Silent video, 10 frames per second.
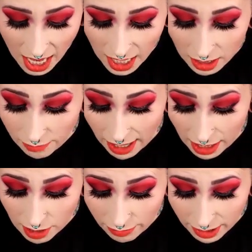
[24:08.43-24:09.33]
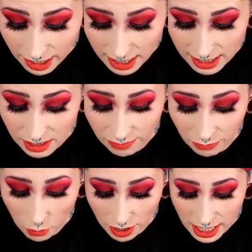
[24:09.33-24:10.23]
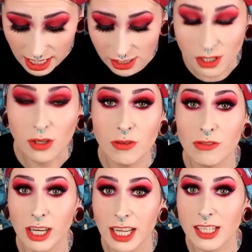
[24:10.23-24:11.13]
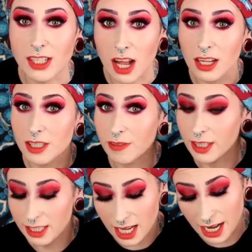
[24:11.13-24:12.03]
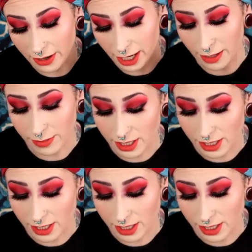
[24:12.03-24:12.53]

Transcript: And the value for this is $42 for this eye cream.